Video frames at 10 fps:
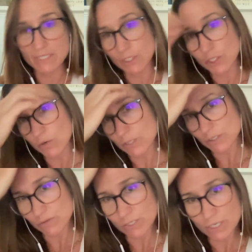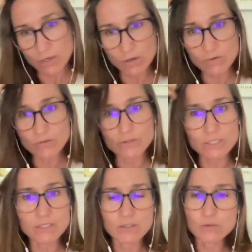in yoga studios,
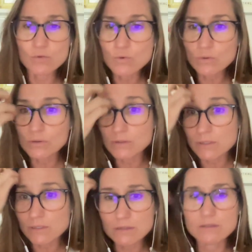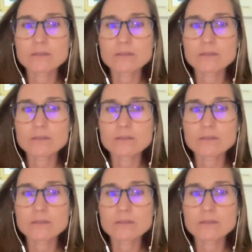in schools?